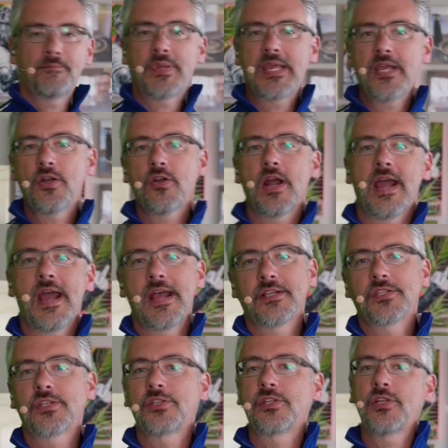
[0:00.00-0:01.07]
Peter
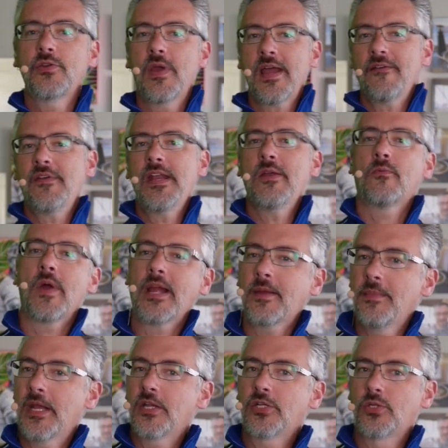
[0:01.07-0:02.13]
asks Do you have any
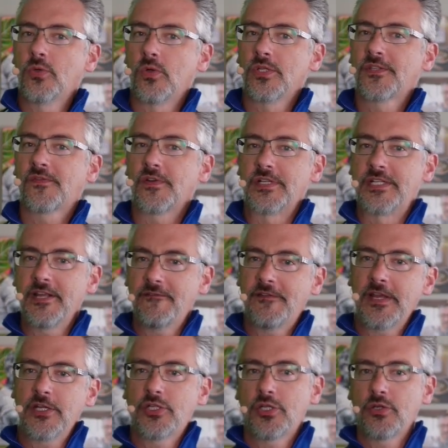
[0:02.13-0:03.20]
recommended tools for
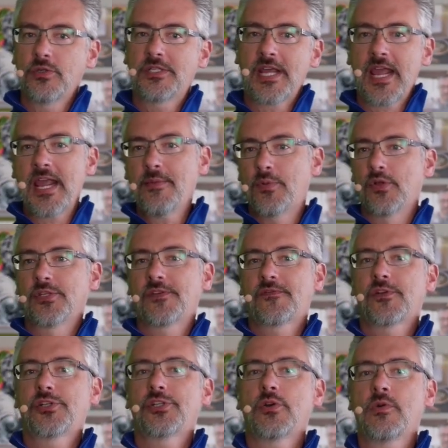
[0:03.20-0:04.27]
diffing two tables
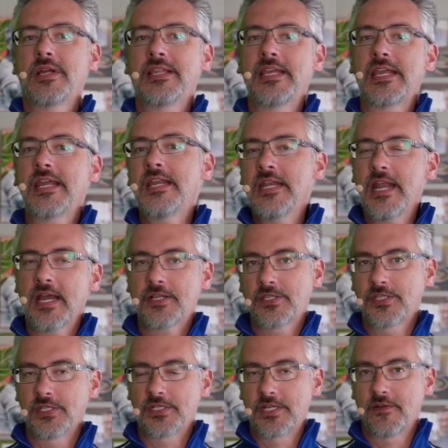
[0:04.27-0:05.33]
for showing the
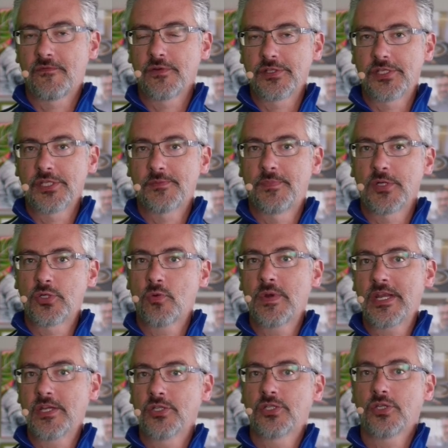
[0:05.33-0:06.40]
indexes differences
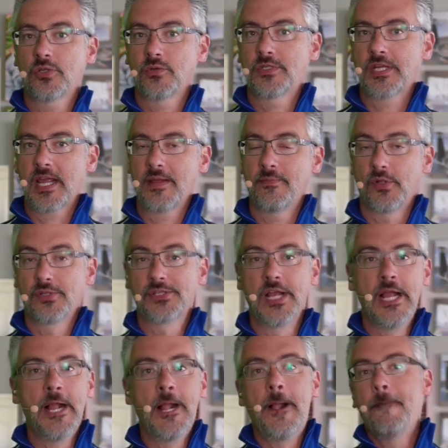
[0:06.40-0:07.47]
between two tables?
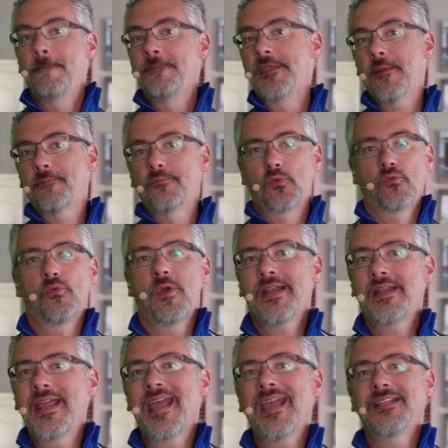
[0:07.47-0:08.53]
Yep,
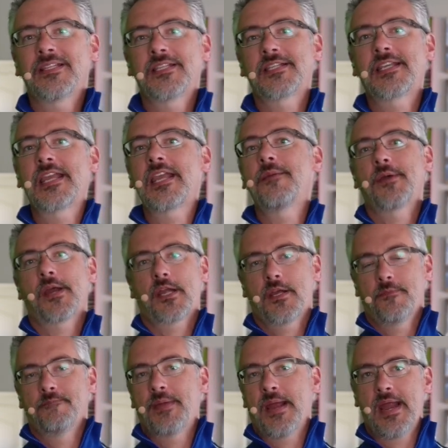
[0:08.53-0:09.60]
Redgate Schema
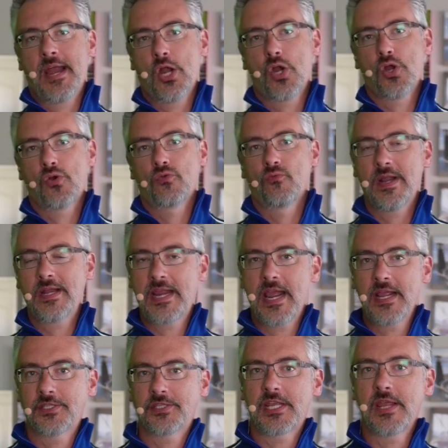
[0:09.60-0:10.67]
Compare.
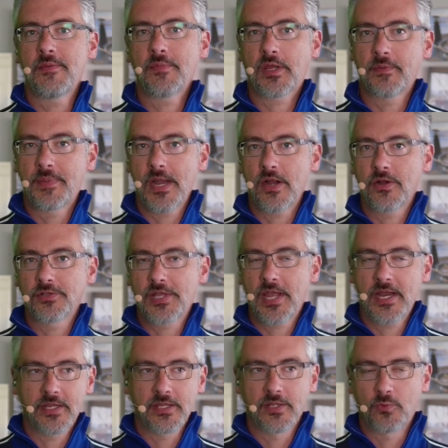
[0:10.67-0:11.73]
Redgate Schema Compare is
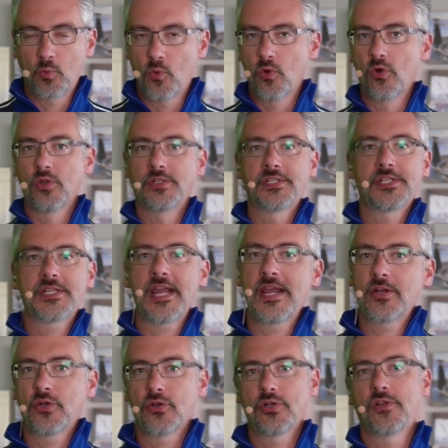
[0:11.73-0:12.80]
kind of the world
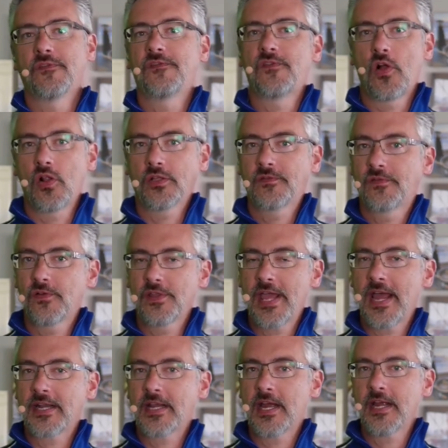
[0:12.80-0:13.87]
standard default for
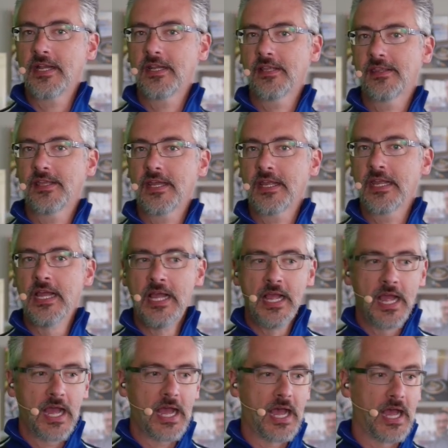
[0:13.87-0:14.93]
that kind of thing.
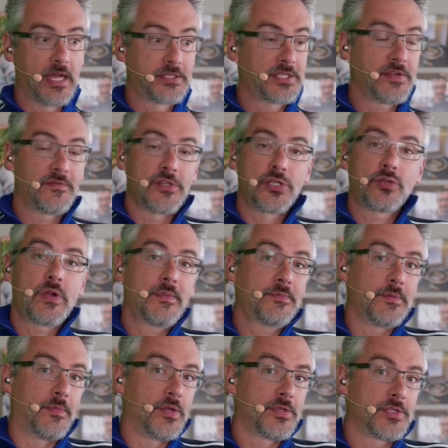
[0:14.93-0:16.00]
Uh, it's even
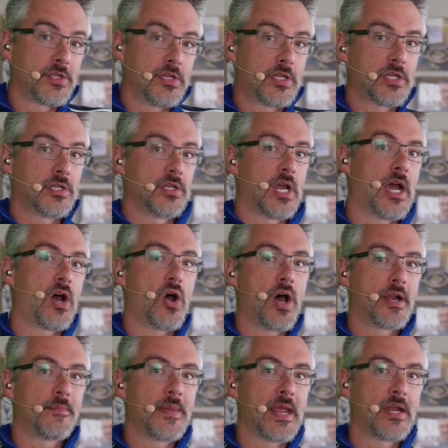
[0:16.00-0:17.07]
scriptable, so you can uh,
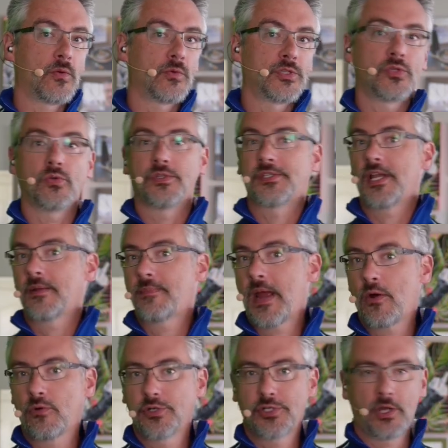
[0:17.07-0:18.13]
automate it with tools like
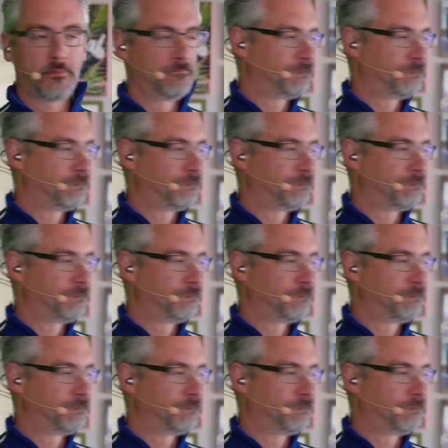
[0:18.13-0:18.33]
PowerShell.